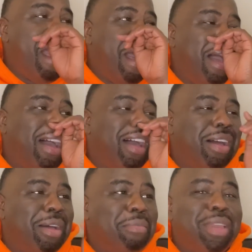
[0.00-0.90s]

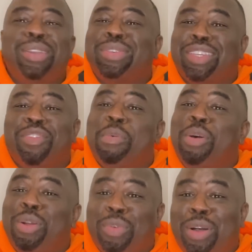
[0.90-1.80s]
and you was even
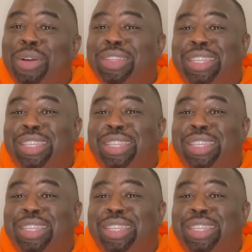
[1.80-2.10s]
more wrong,